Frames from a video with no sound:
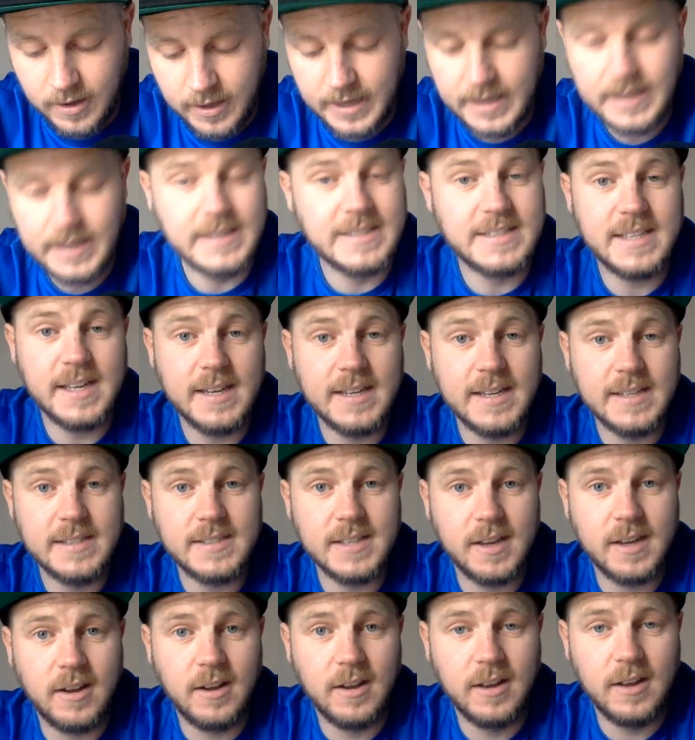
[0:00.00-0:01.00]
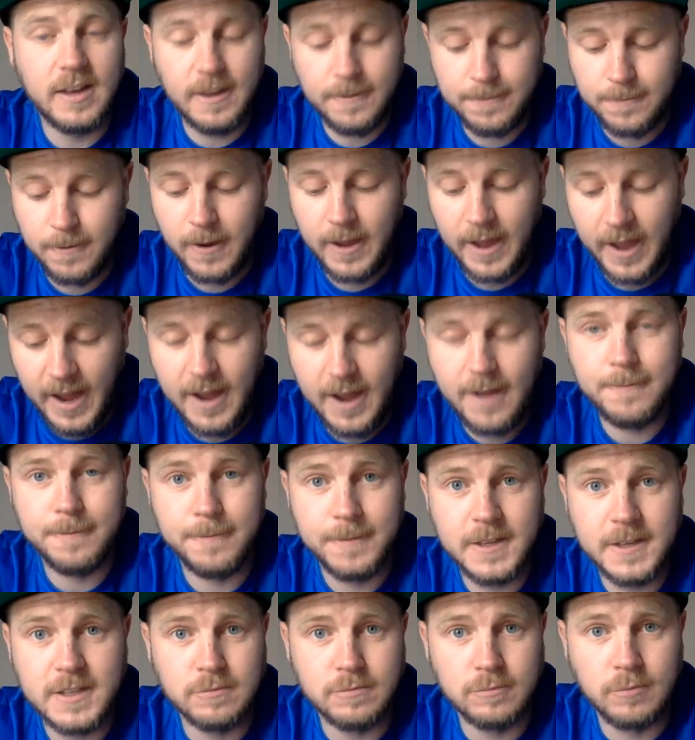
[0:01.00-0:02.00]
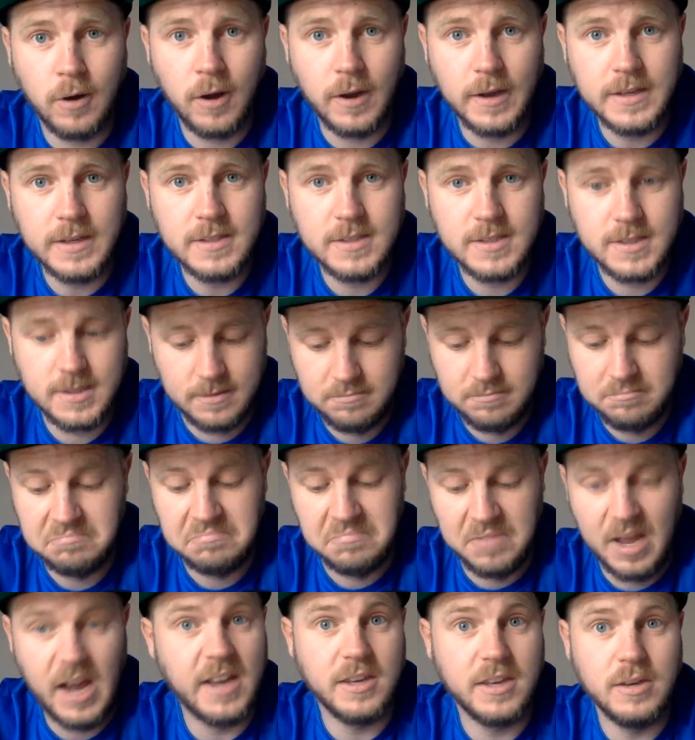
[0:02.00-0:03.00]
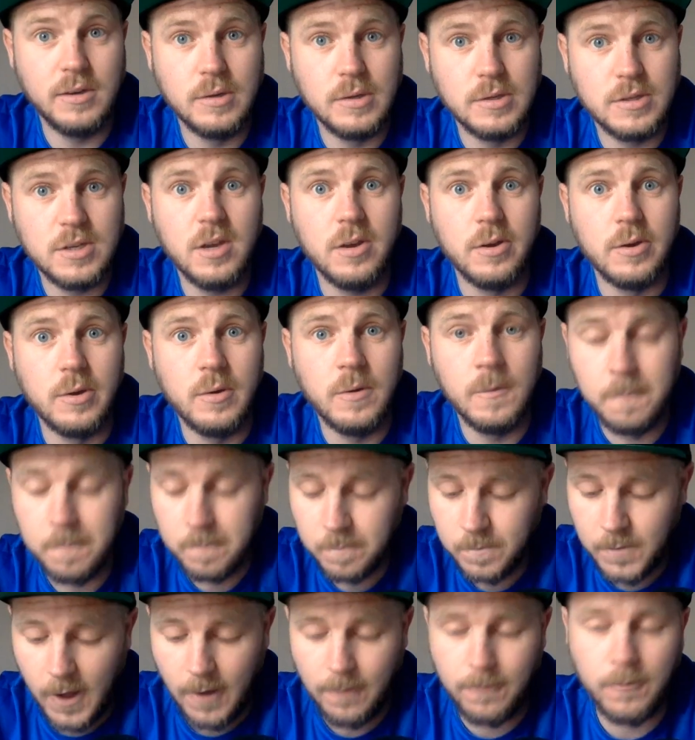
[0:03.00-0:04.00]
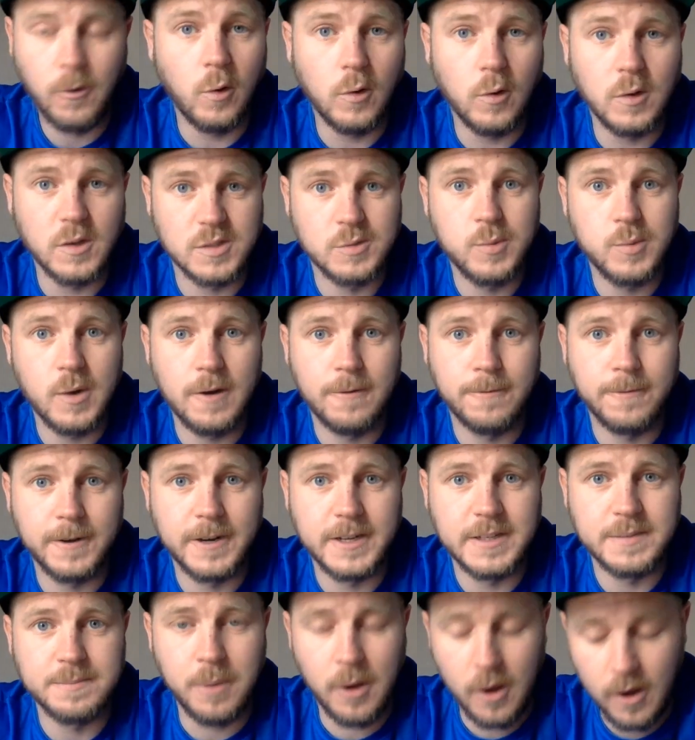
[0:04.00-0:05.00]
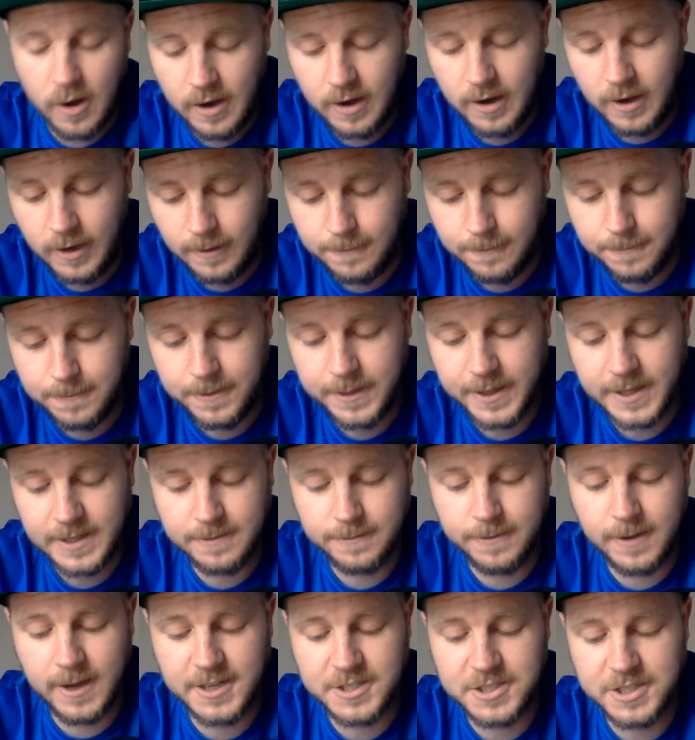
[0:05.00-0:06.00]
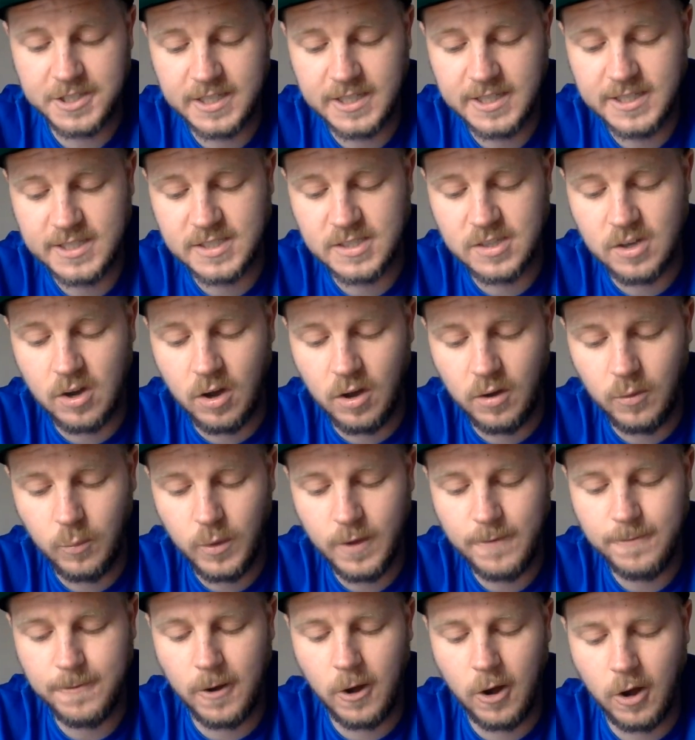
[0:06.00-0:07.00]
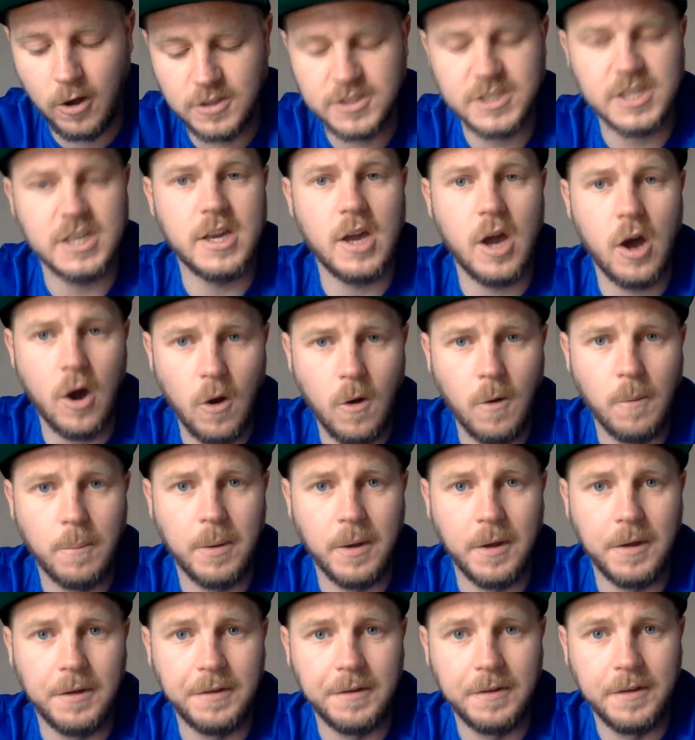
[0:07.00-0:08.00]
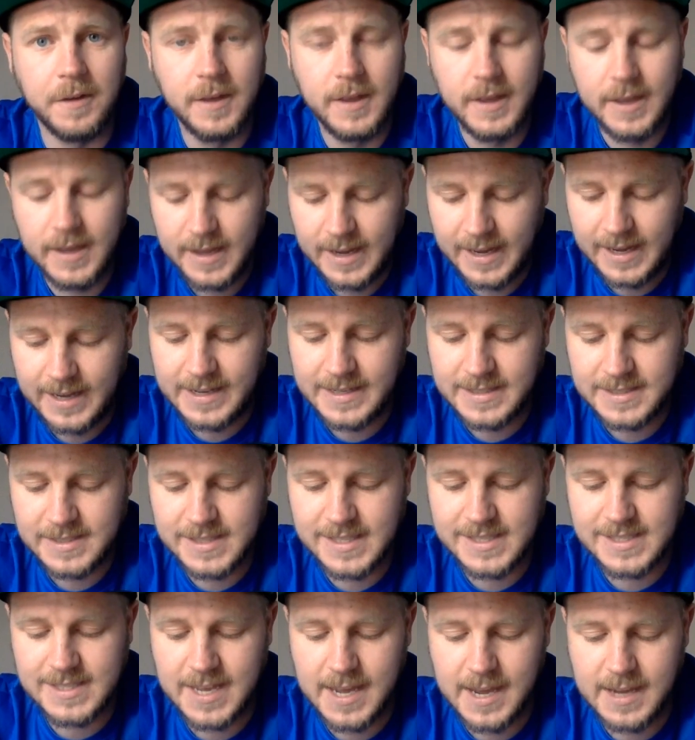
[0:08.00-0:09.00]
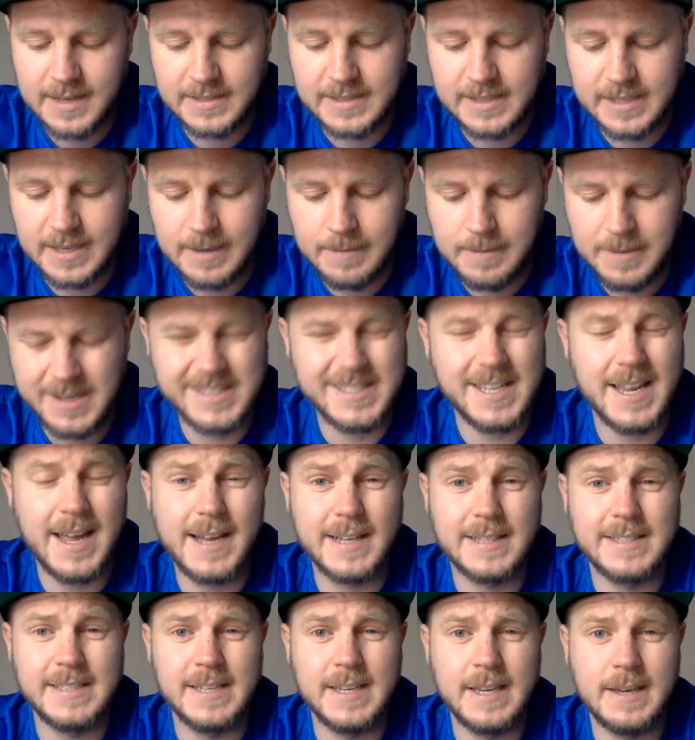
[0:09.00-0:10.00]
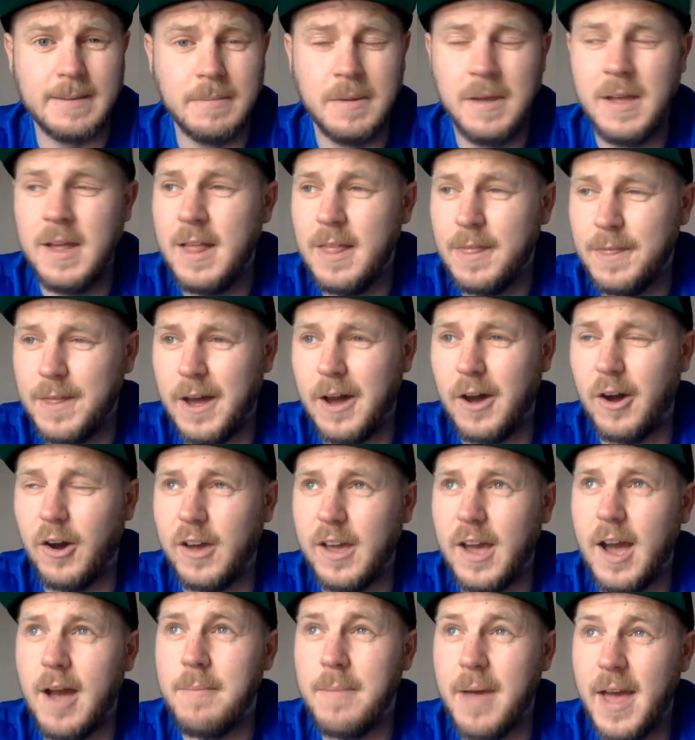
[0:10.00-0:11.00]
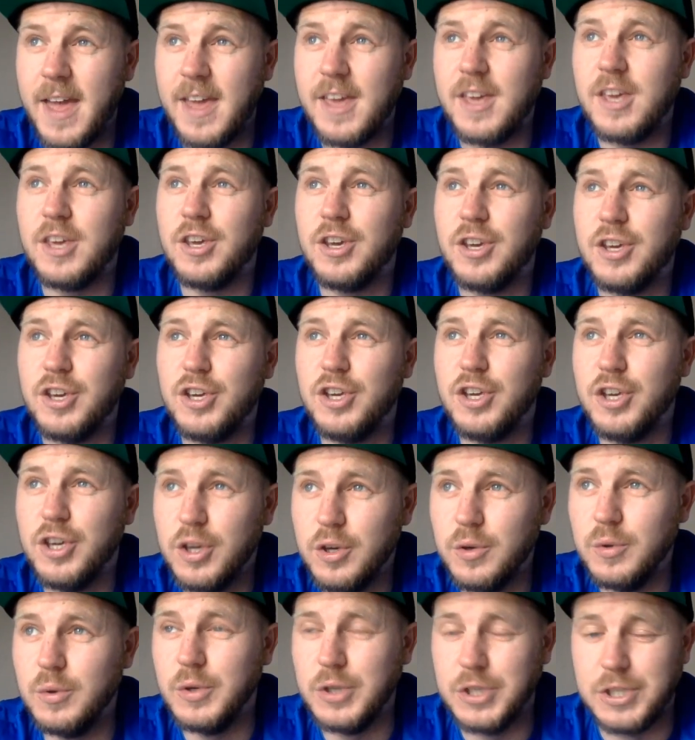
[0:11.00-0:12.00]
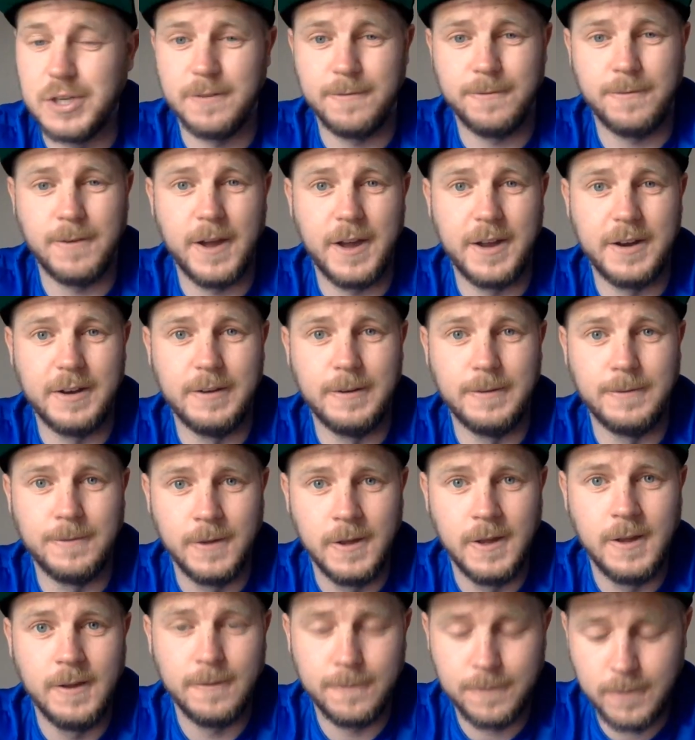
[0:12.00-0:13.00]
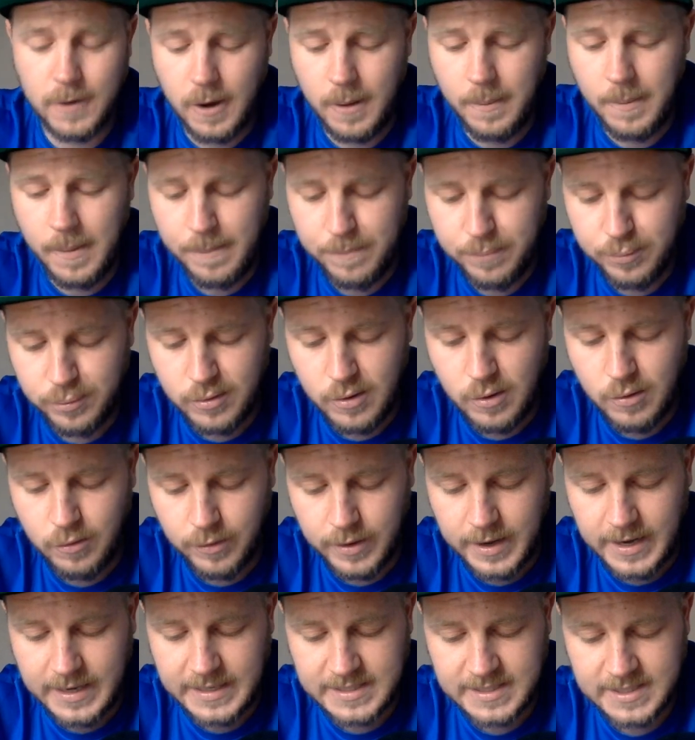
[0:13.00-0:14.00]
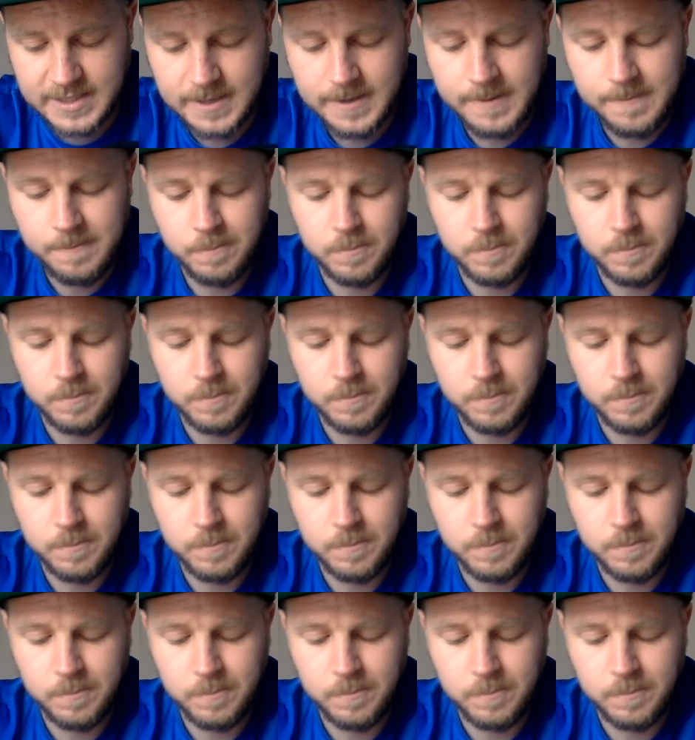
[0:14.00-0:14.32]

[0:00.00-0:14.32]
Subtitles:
He says, if I have this right, and you do, of course Wilfred is part of this faction. He has gone with Aussie Open as the tag team, a tag team that I am a huge fan of from Progress.